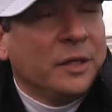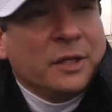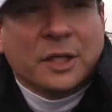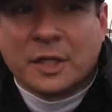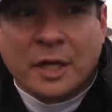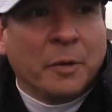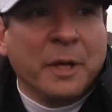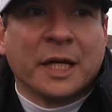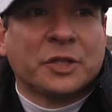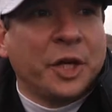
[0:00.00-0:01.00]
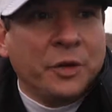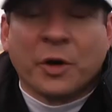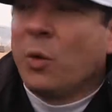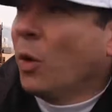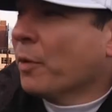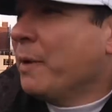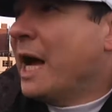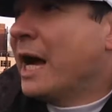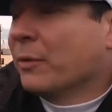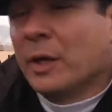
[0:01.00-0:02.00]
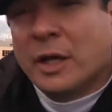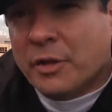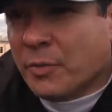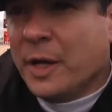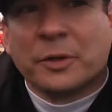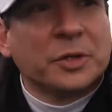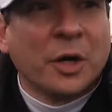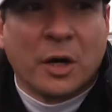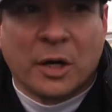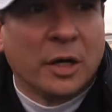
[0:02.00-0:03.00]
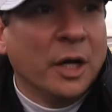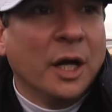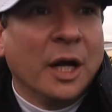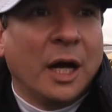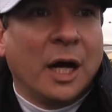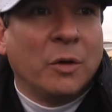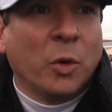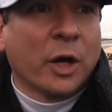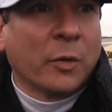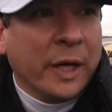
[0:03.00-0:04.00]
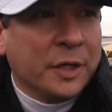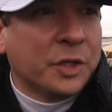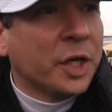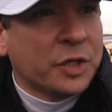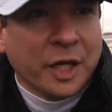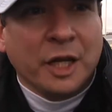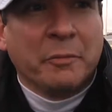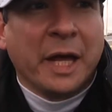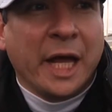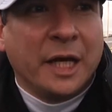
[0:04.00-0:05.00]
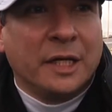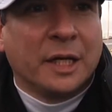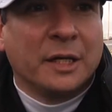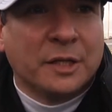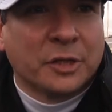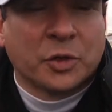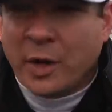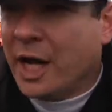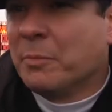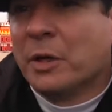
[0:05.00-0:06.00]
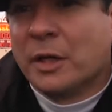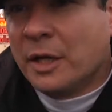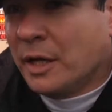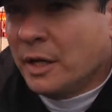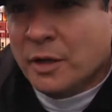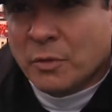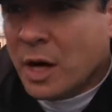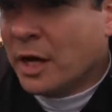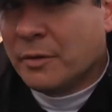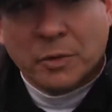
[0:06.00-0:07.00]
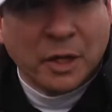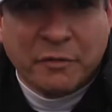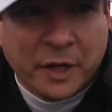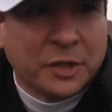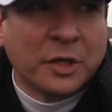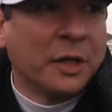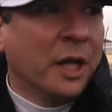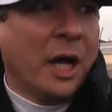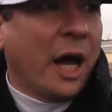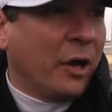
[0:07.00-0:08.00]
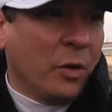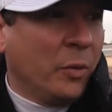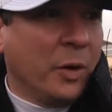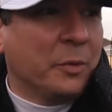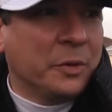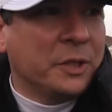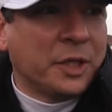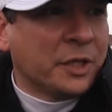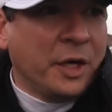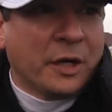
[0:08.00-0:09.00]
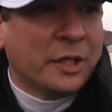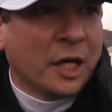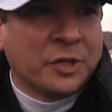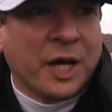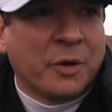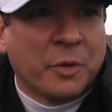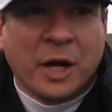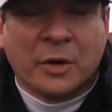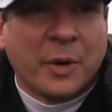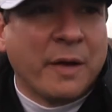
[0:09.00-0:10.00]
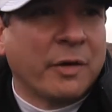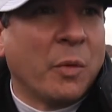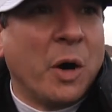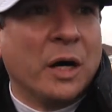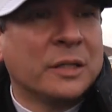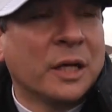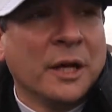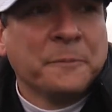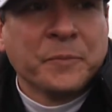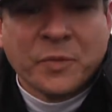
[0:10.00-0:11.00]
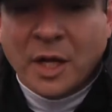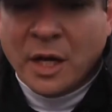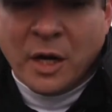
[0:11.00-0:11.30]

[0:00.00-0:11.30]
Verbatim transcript: just you know being a senior quarterback, really a three-year starter, uh, what a great decision he made to, to scramble and, and, run and really finish the I don't know what 60-yard touchdown run or whatever it was, you